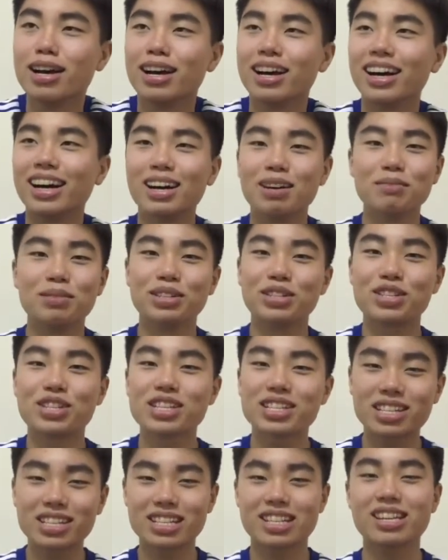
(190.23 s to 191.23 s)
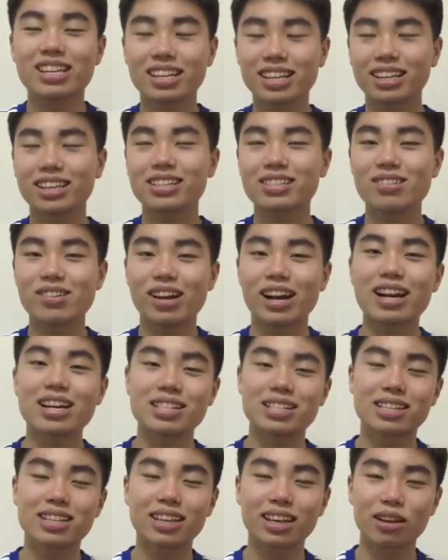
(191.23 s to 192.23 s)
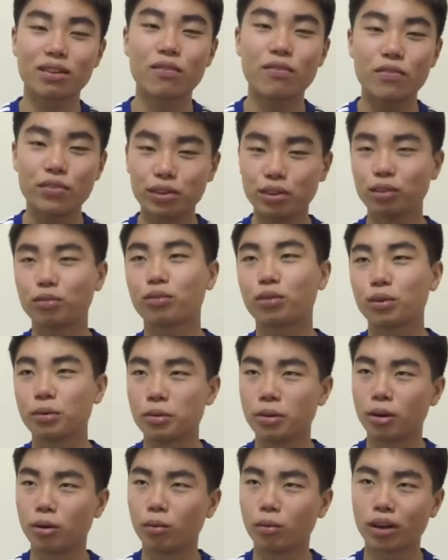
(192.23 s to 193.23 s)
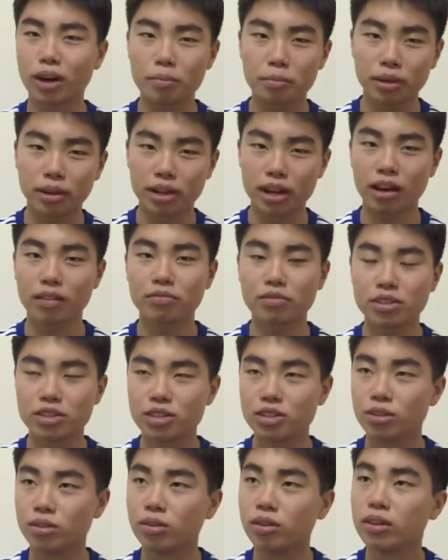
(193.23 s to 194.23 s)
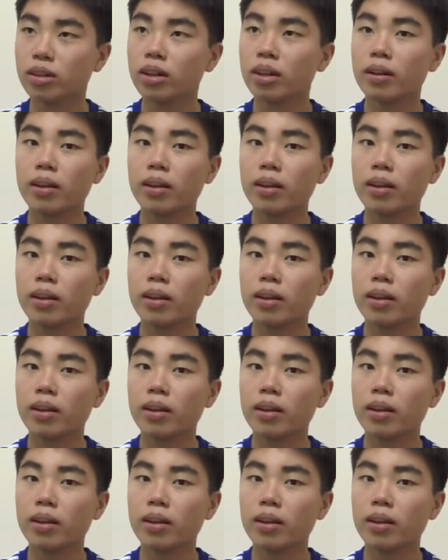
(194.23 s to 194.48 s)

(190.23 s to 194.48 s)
But just so you guys can get a feel for what I'm gonna have to do,